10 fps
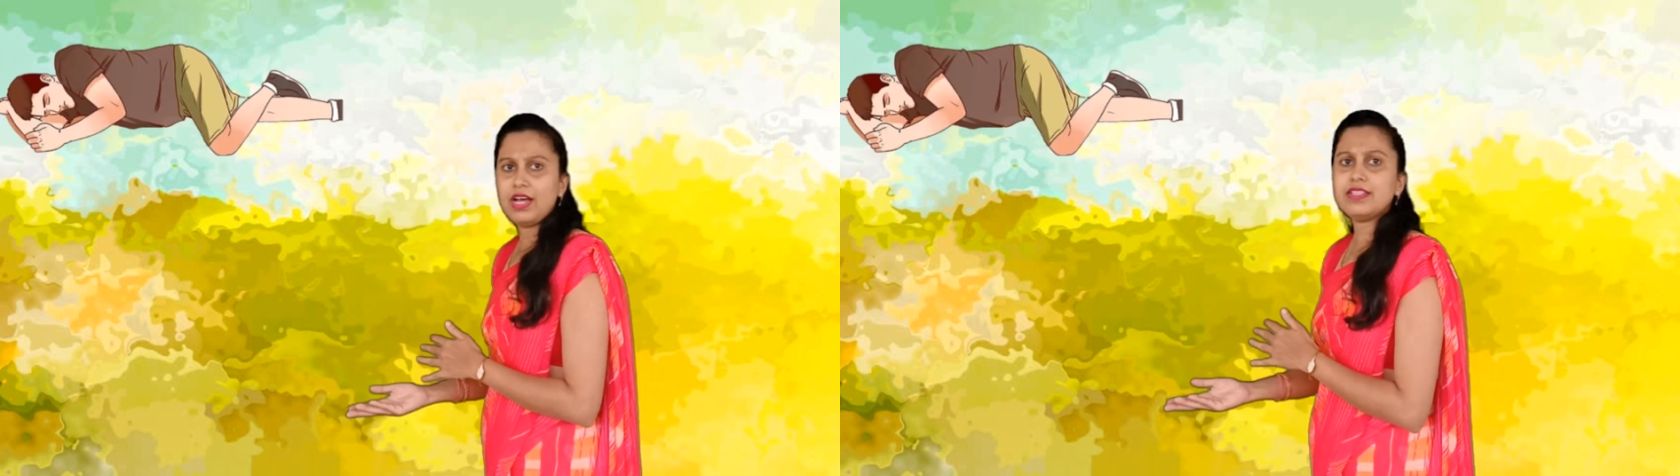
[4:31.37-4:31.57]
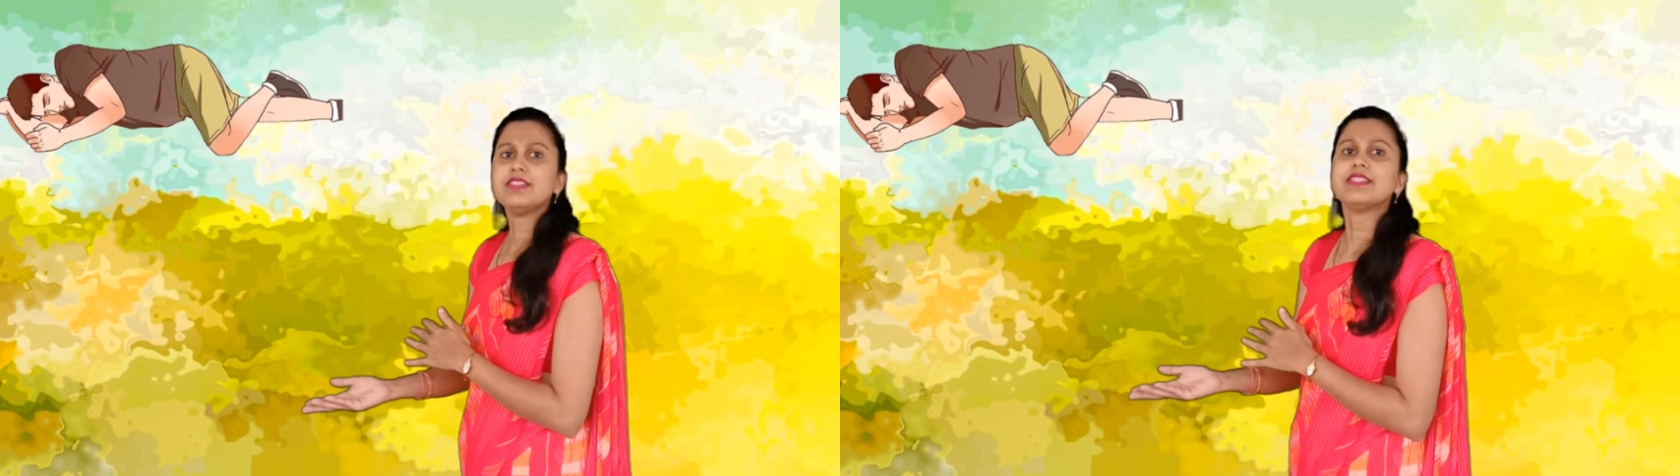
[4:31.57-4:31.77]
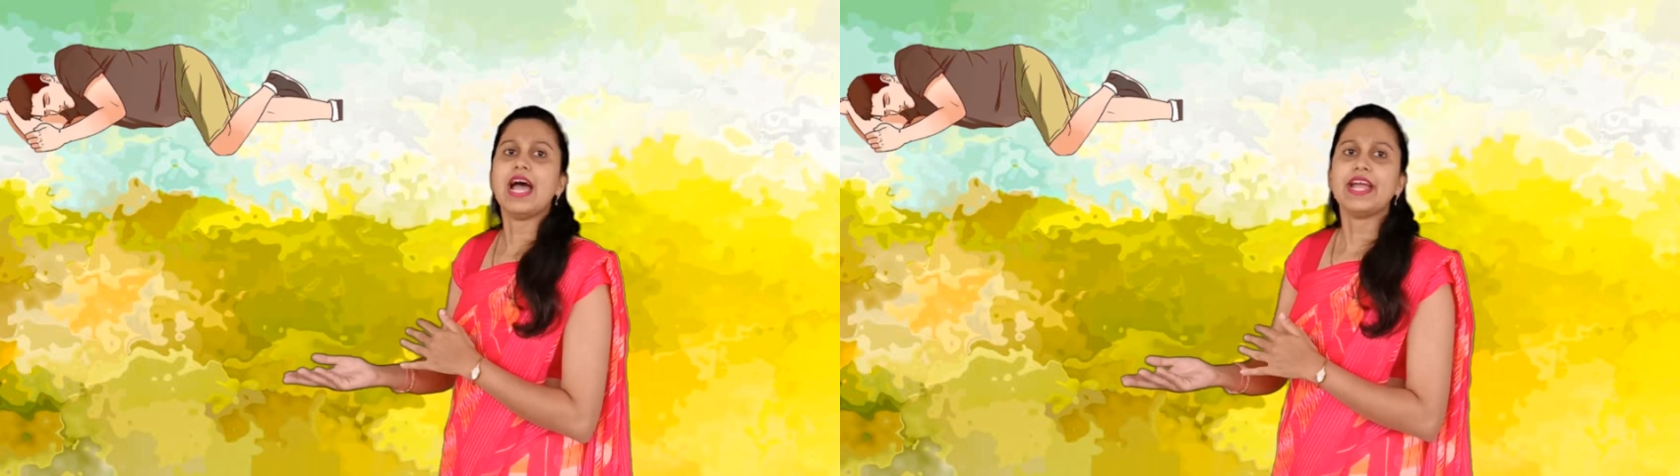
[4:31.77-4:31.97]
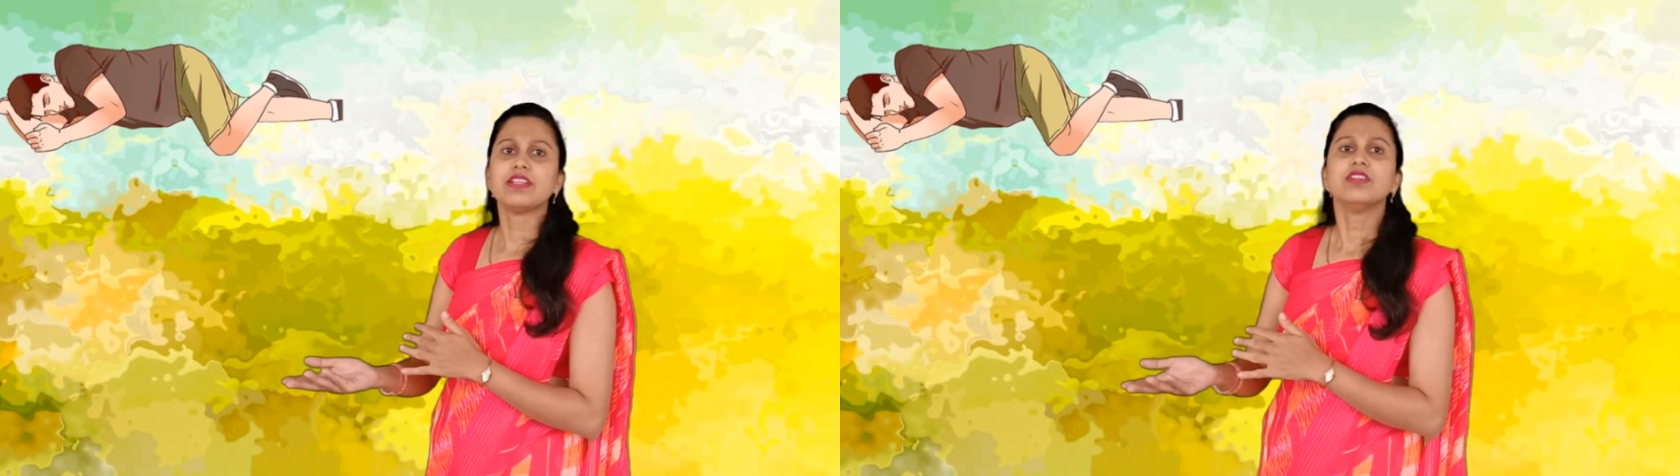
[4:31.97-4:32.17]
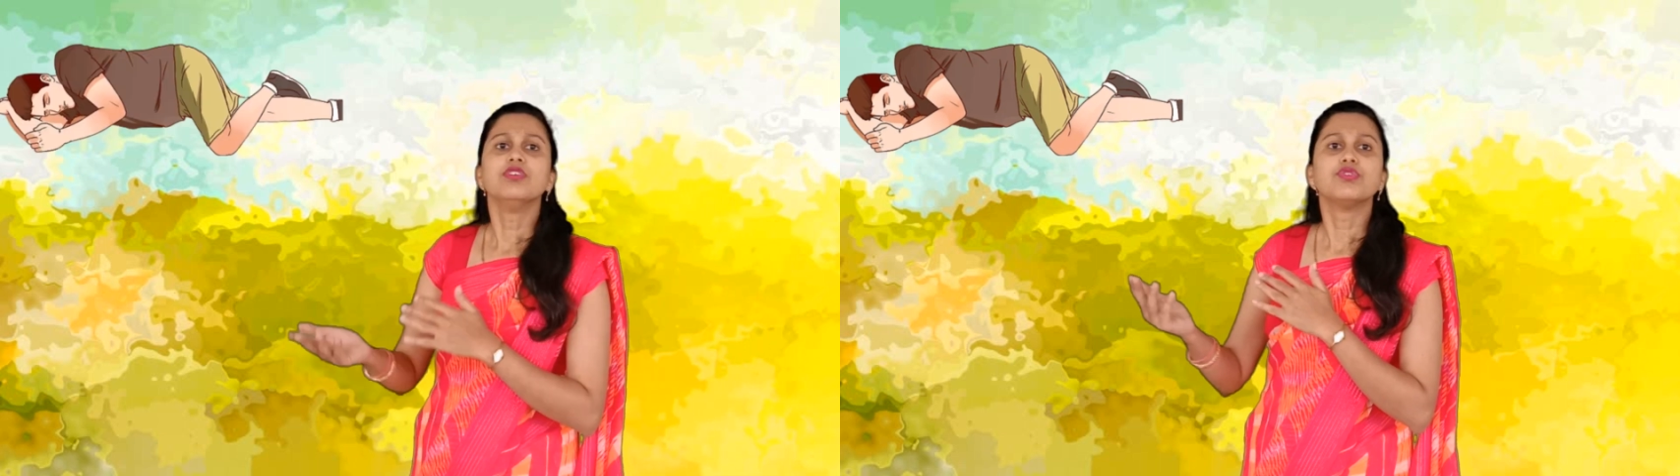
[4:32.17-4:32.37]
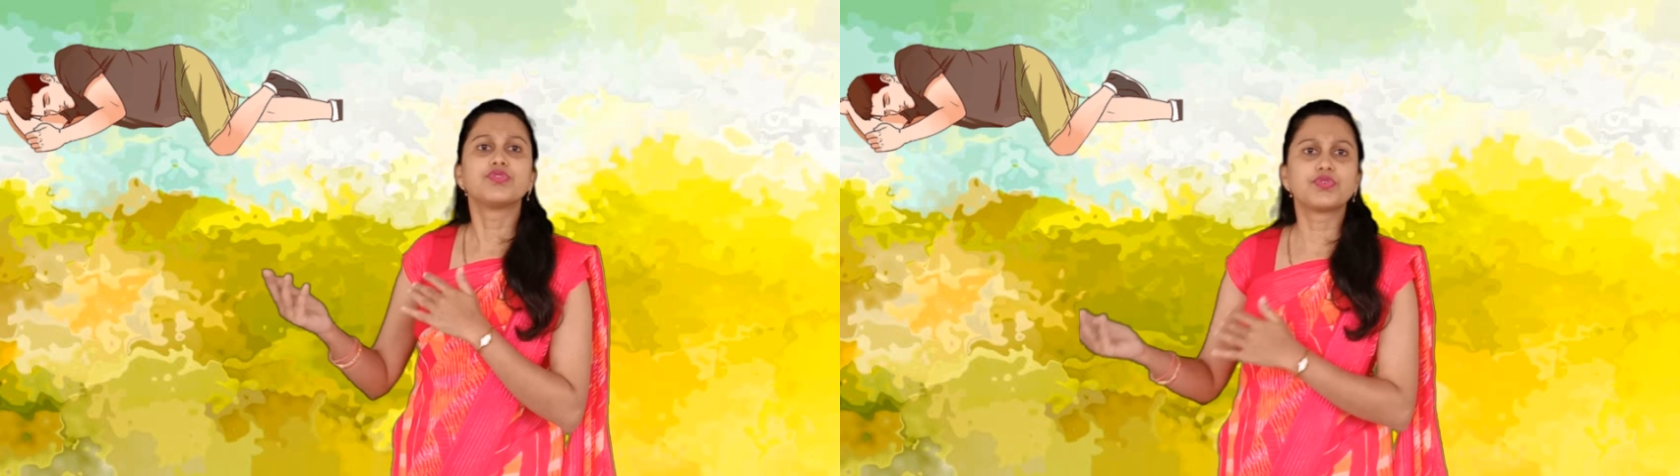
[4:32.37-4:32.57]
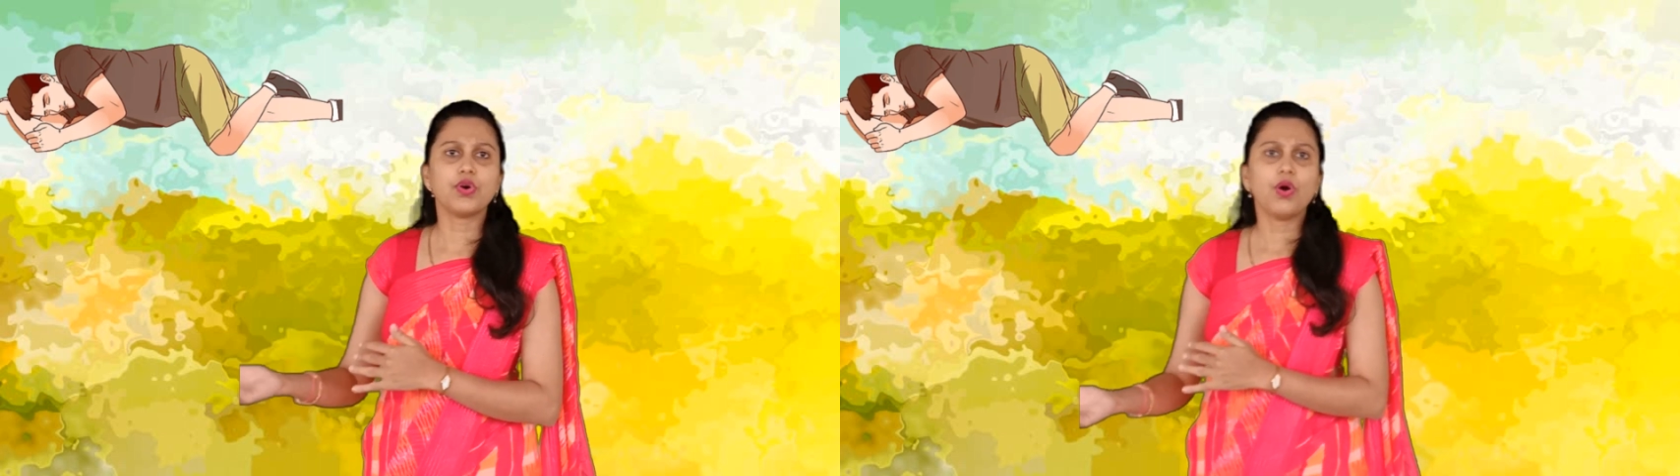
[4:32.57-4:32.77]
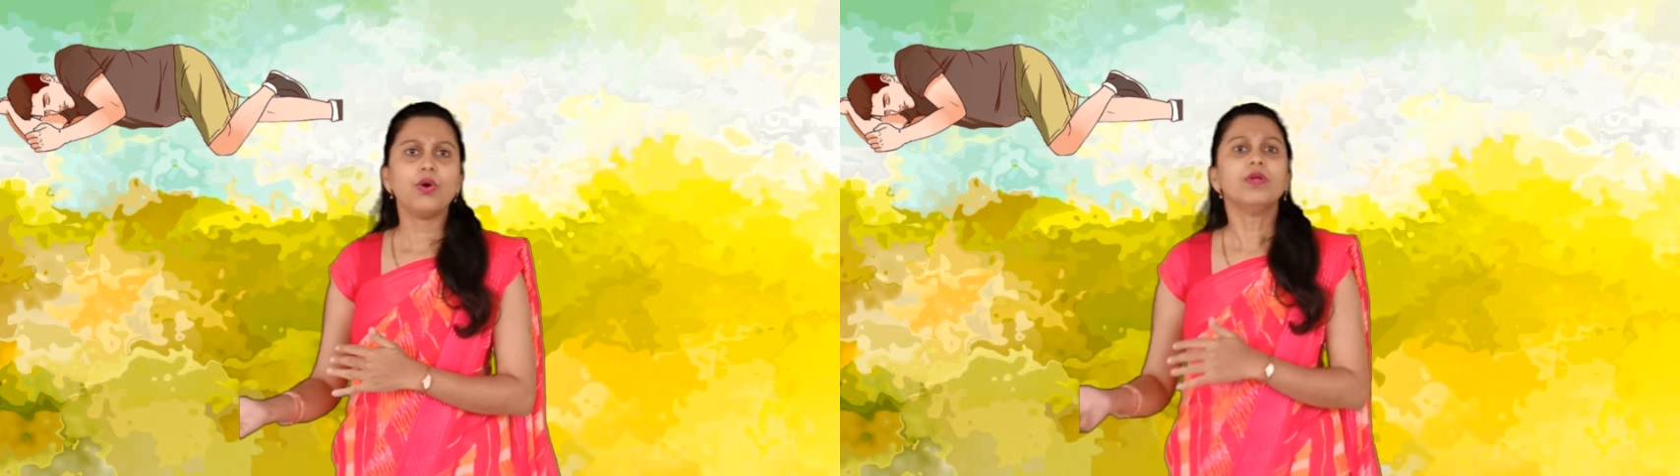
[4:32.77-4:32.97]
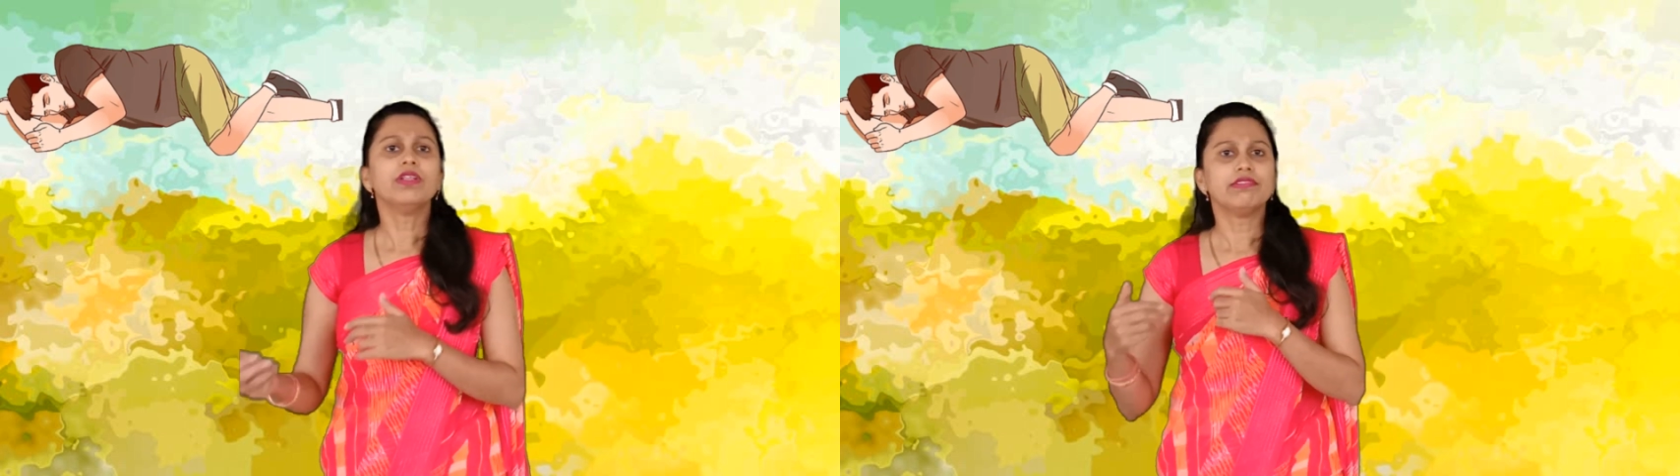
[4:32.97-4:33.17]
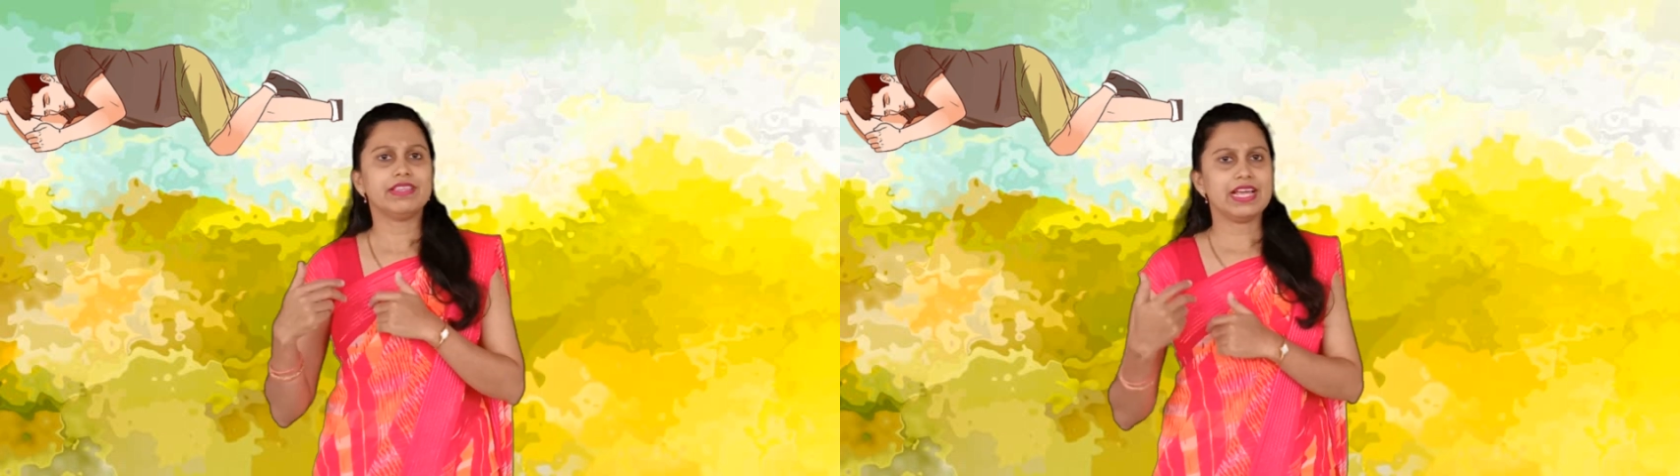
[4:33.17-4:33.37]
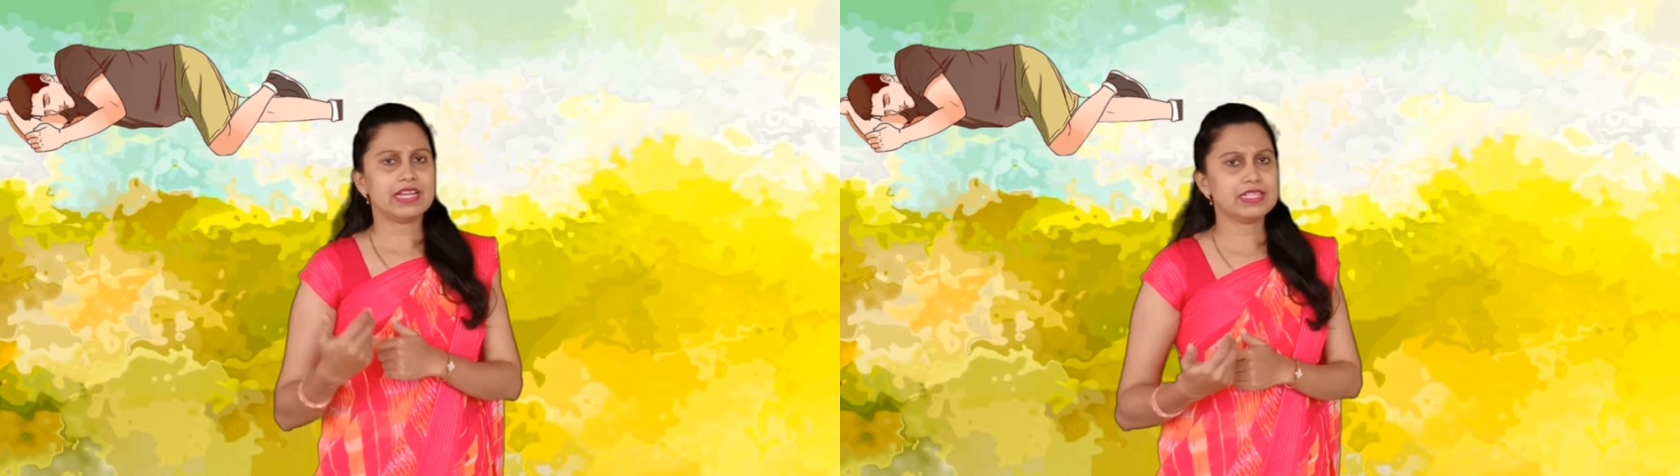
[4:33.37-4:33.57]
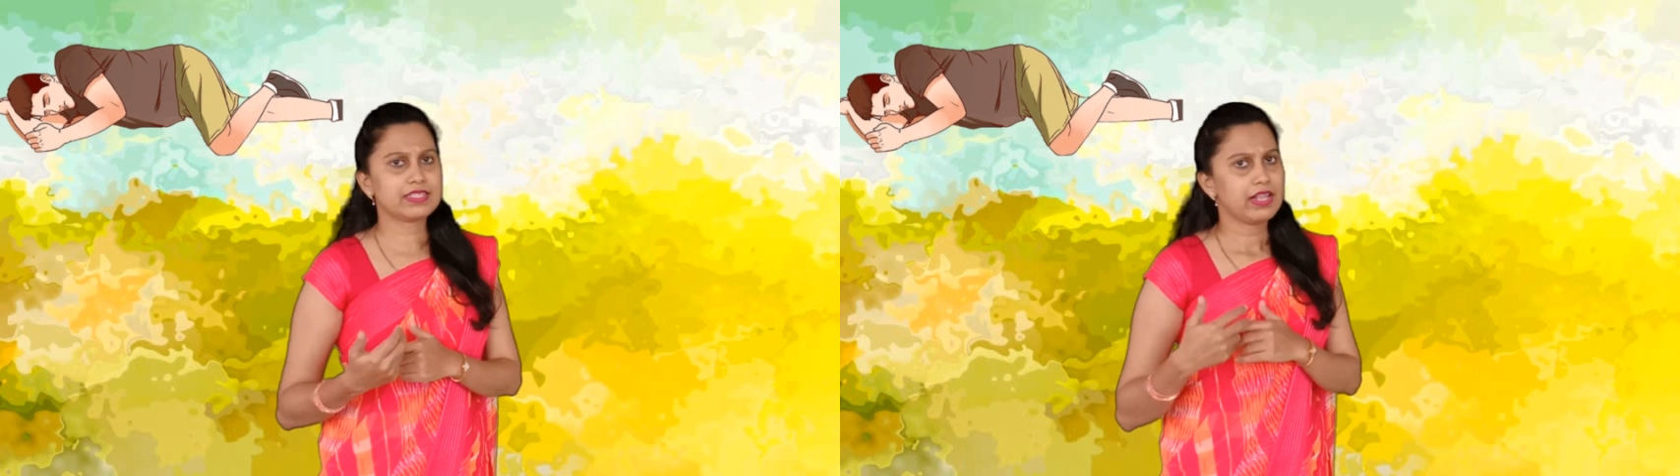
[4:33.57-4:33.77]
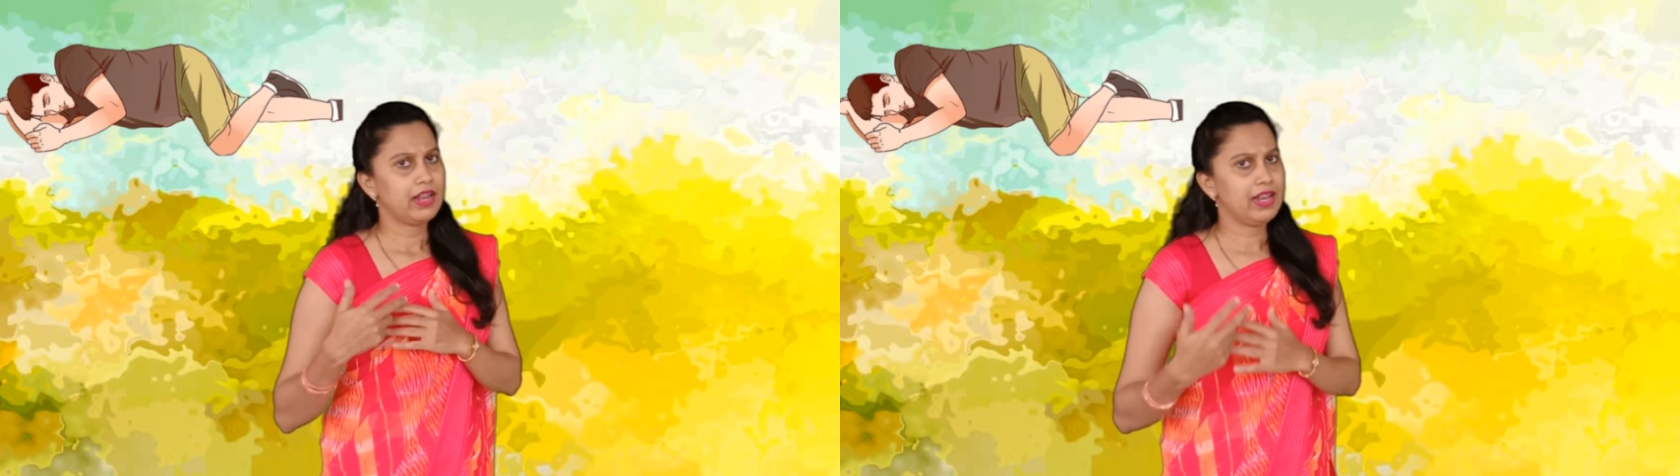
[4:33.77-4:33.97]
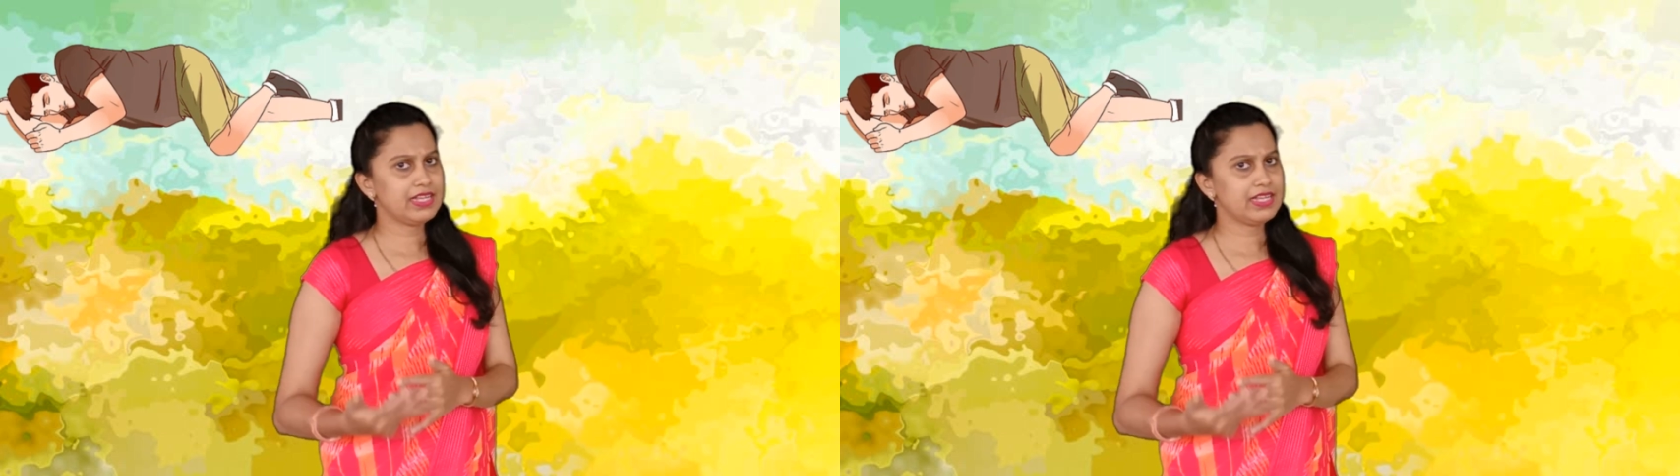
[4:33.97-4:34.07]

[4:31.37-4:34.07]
other side so there is